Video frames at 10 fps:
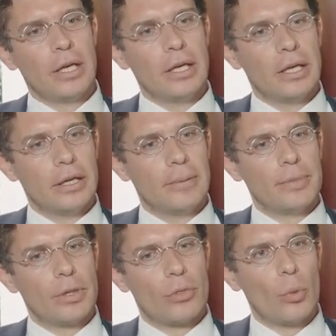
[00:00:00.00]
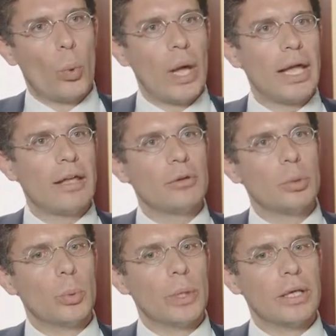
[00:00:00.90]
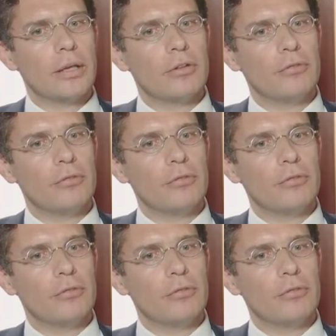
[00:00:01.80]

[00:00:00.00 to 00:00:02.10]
the way we